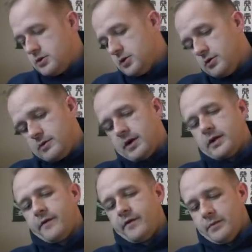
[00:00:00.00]
Oh, I
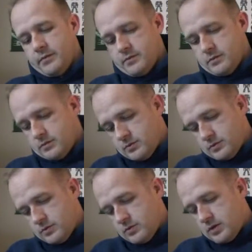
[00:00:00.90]
gotta flip
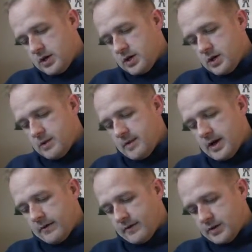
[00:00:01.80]
way in the
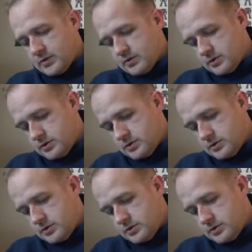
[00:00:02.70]
back for this one.